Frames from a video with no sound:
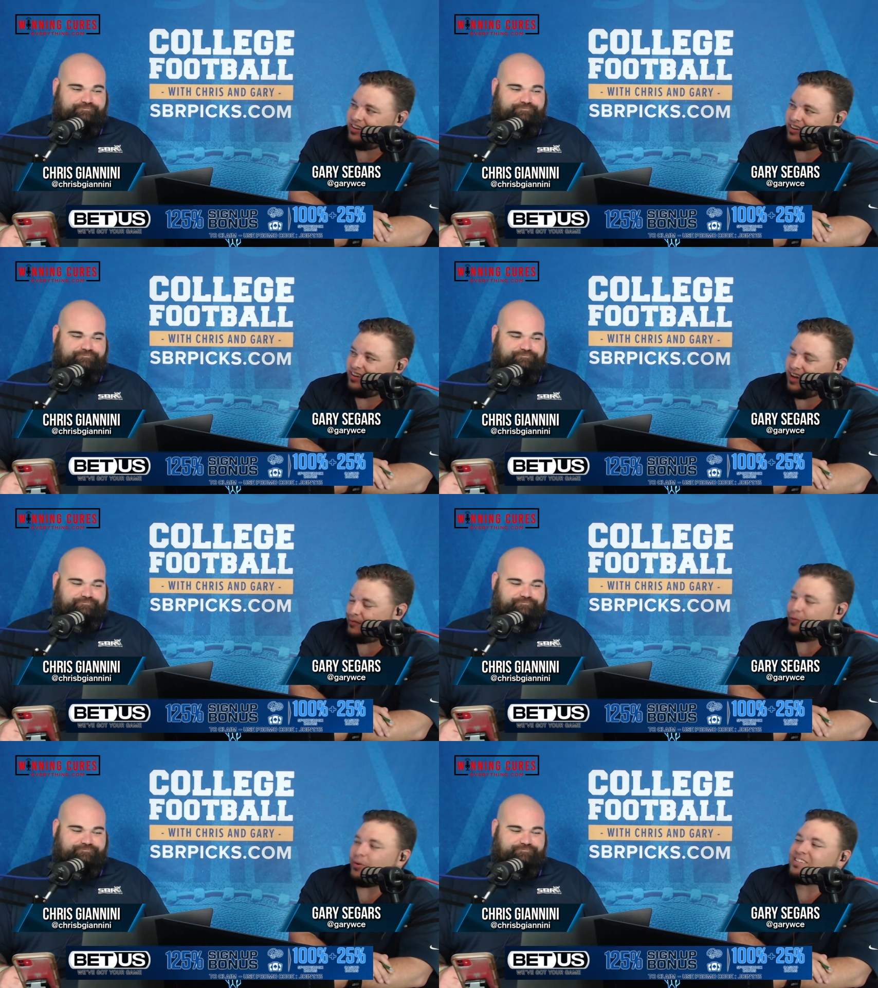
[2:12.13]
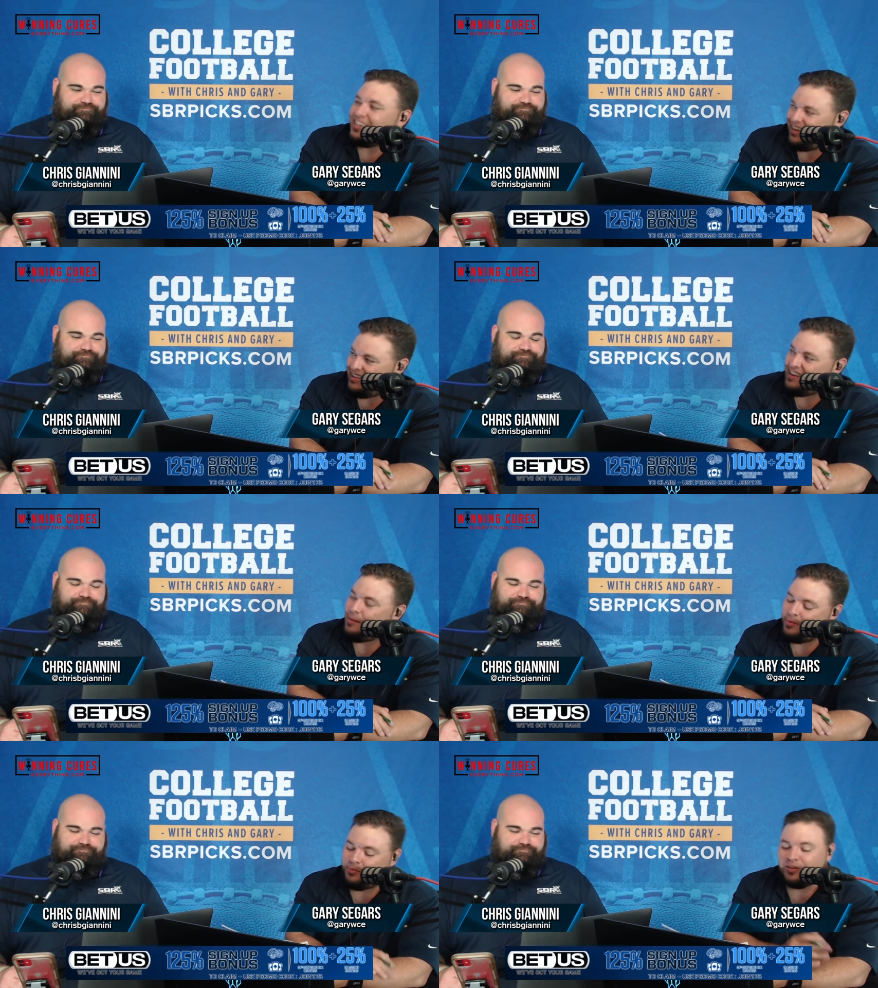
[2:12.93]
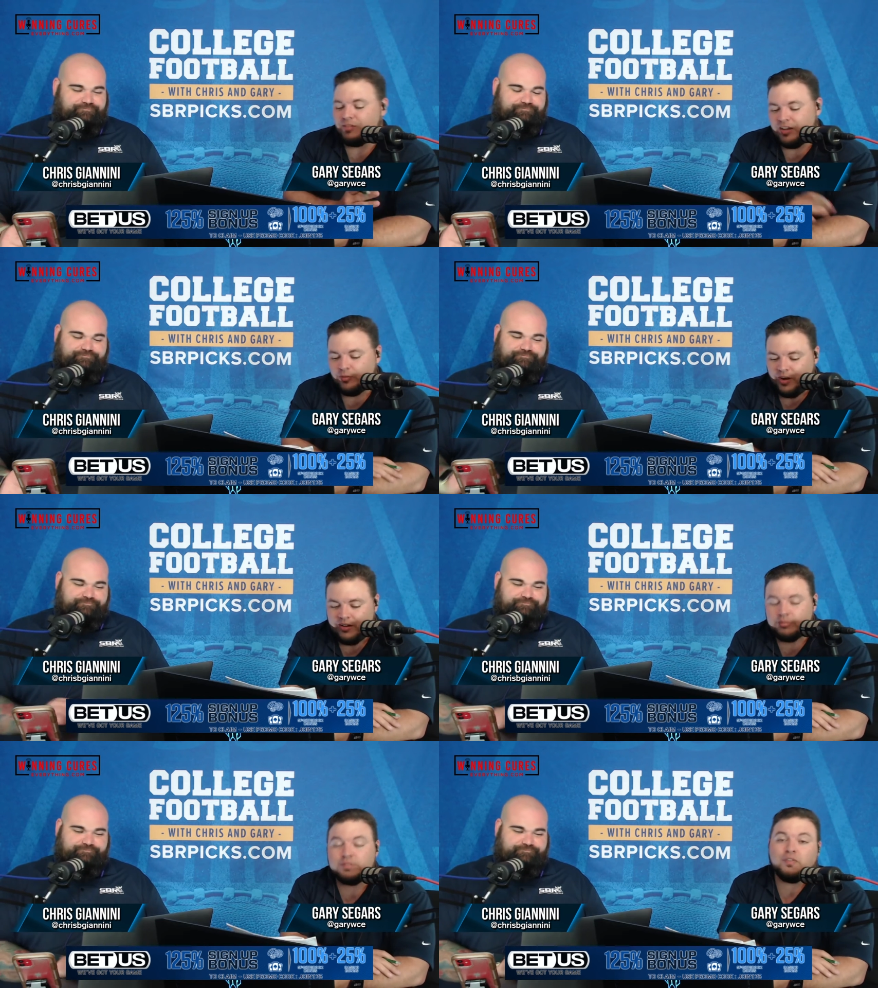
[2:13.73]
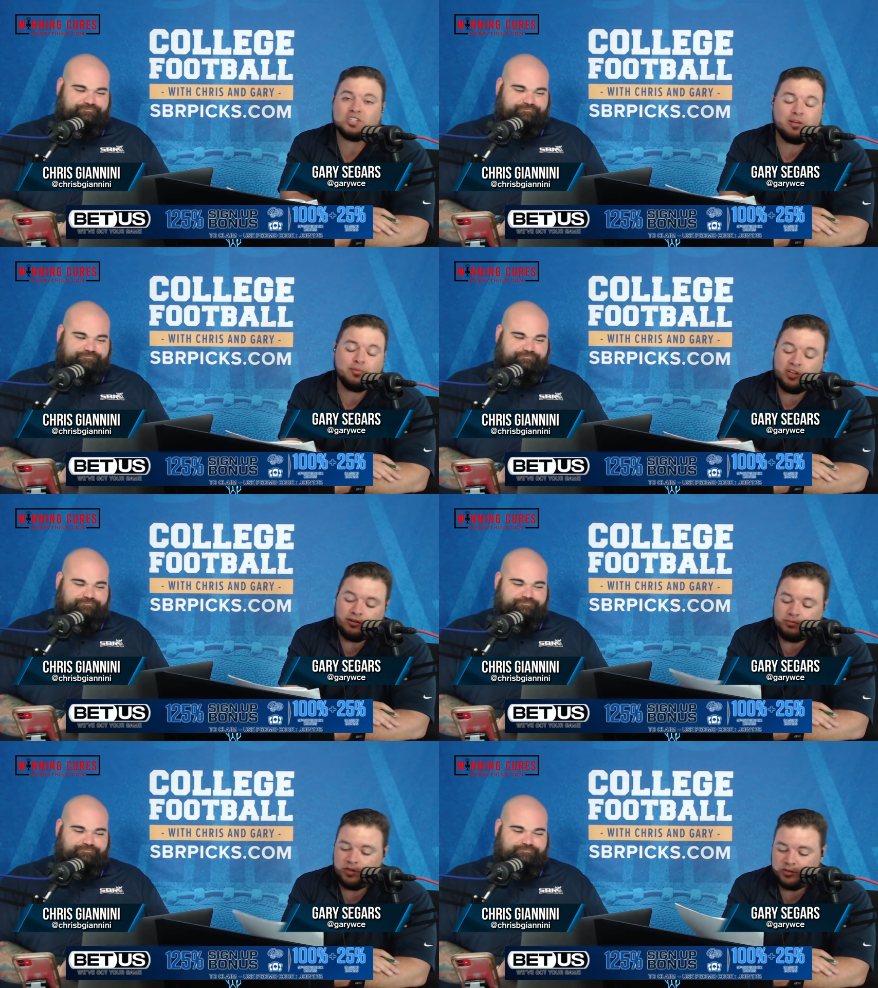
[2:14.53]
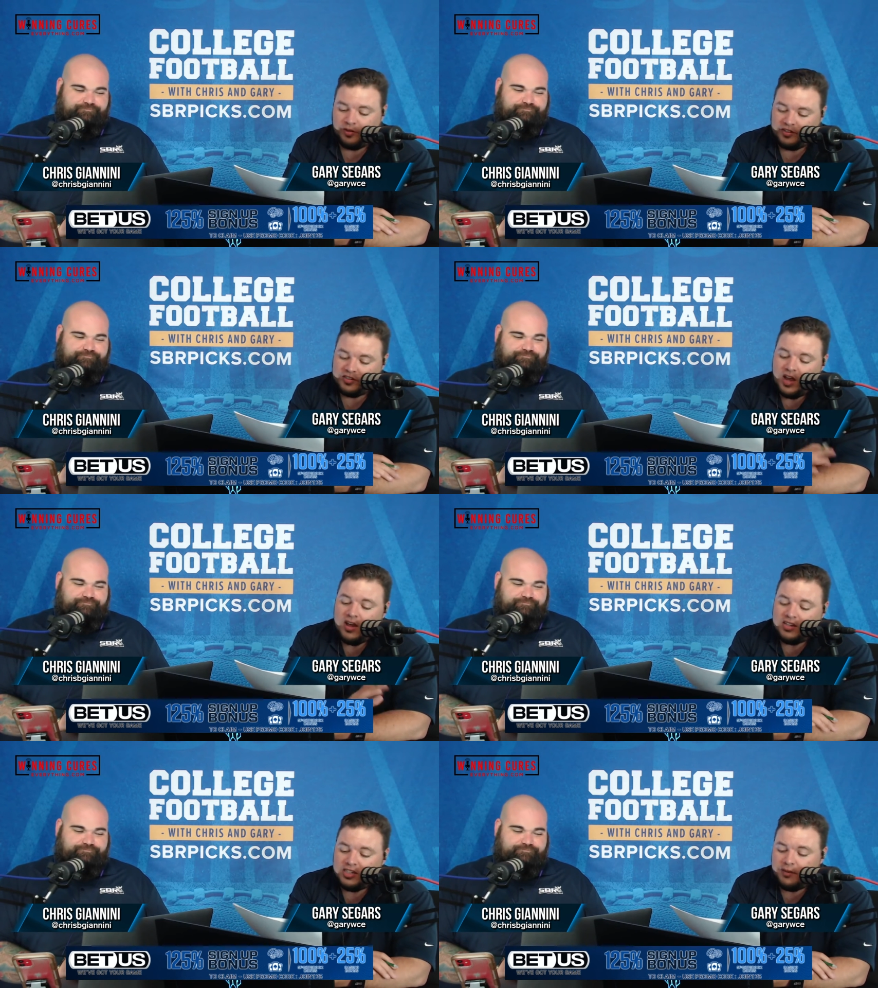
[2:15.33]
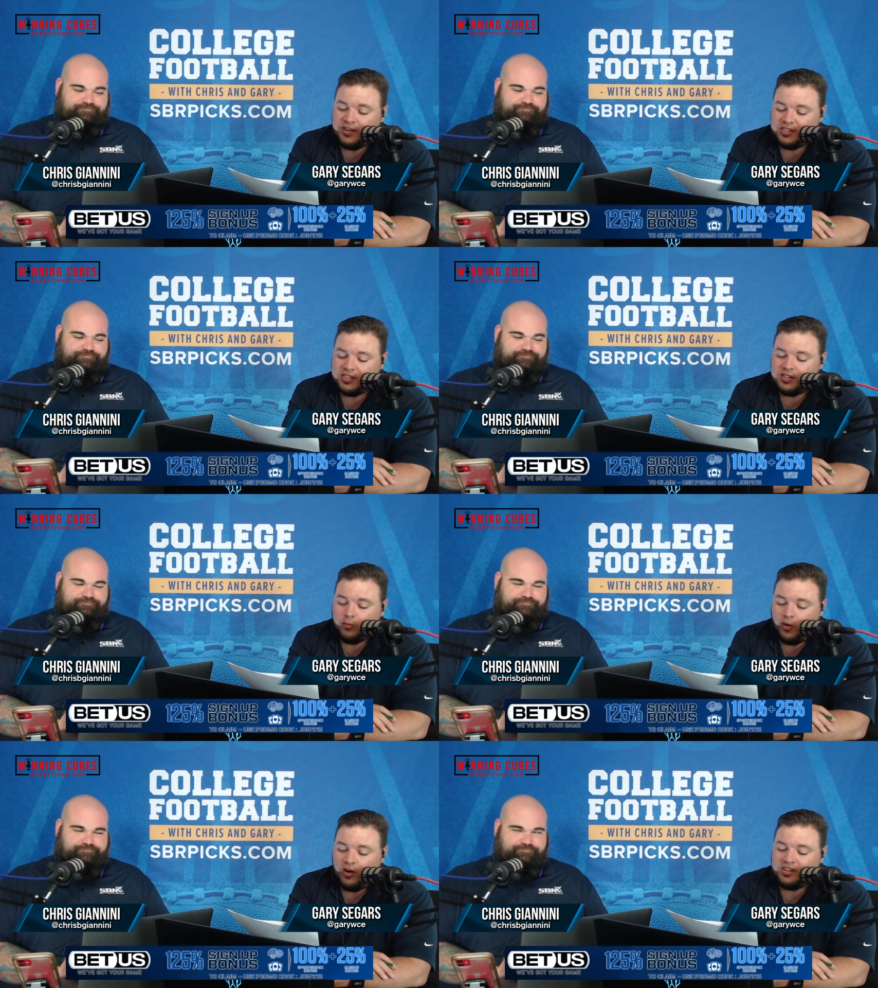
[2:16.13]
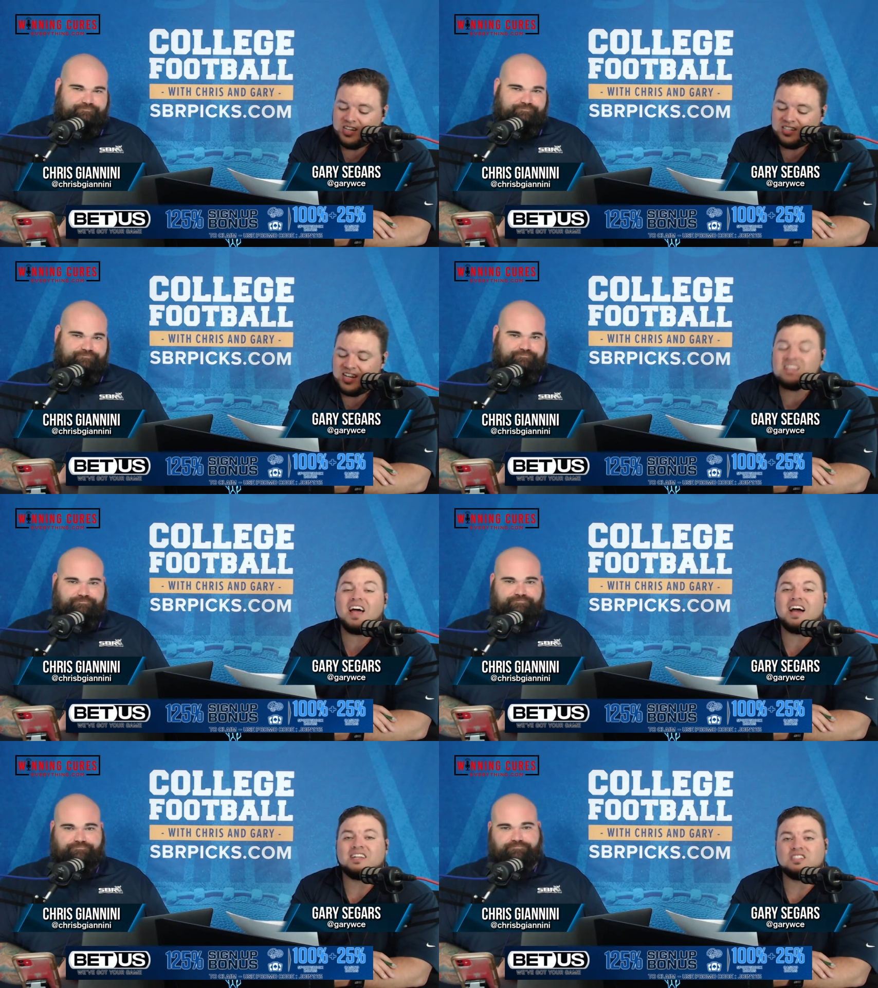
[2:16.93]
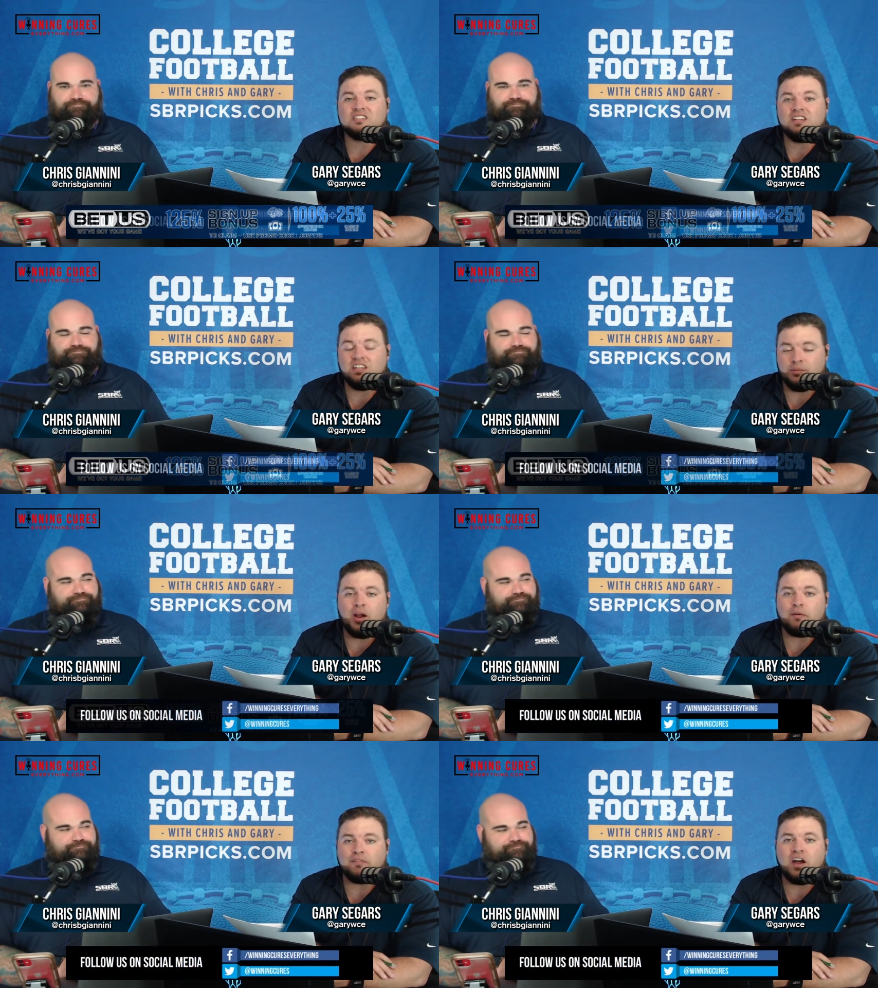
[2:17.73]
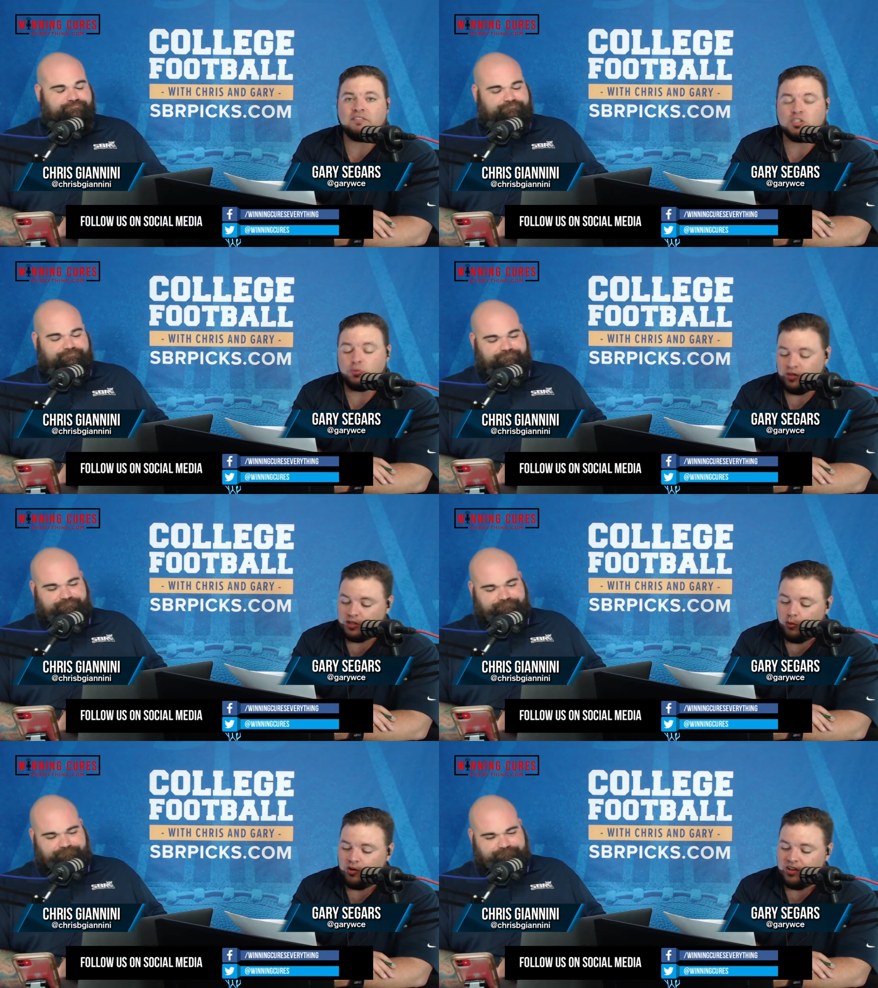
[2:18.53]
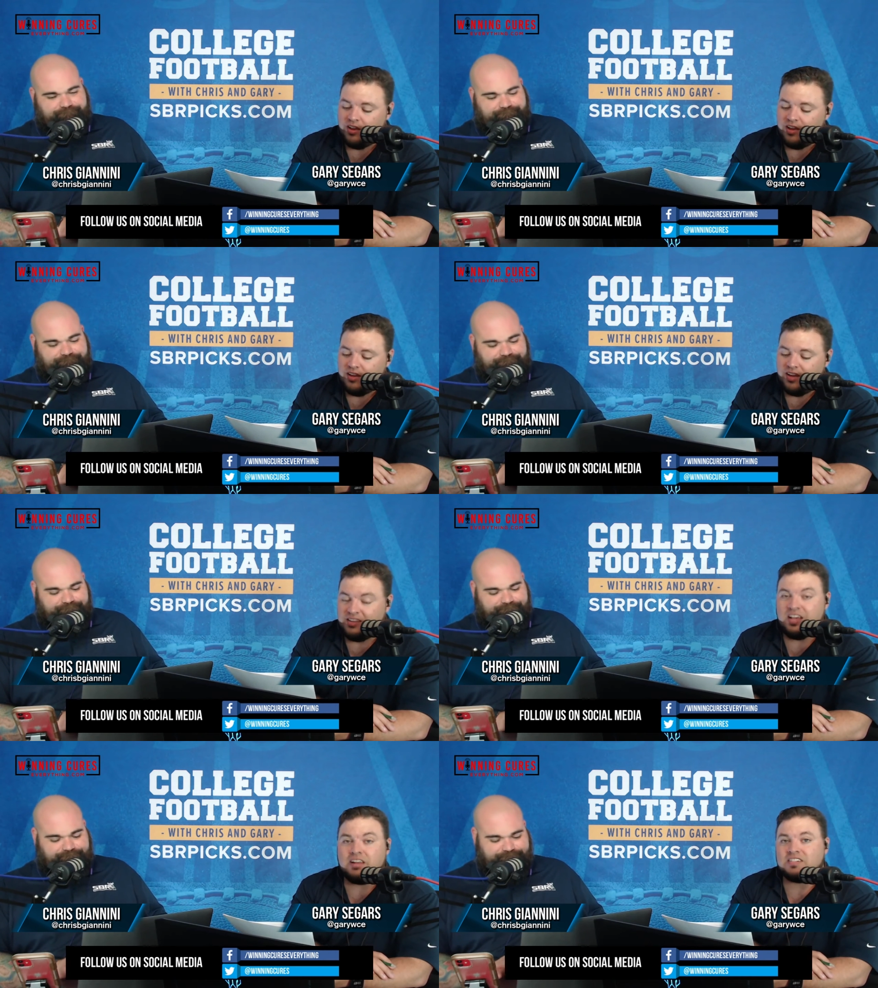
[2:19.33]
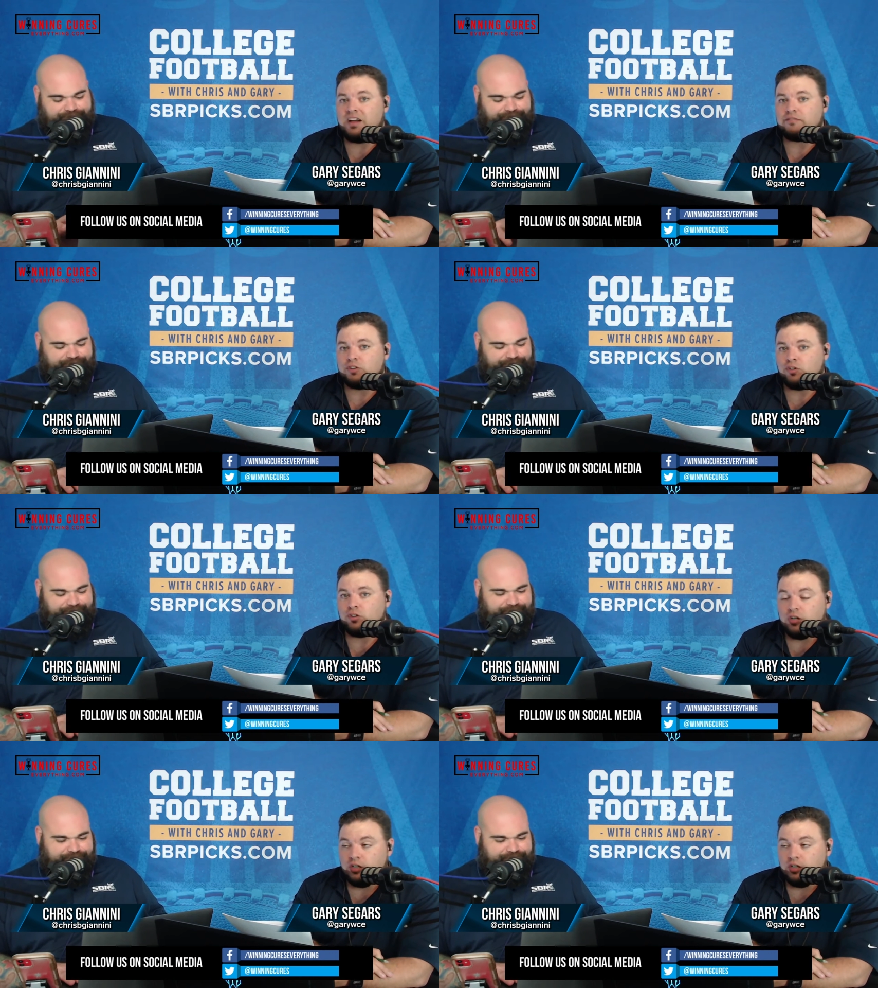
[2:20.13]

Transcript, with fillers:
Speaker 1: I have no idea how that happened. But either way, it was the first game of the year, is what it is. Defense was dead last in the Power Five in twenty twenty, and that is after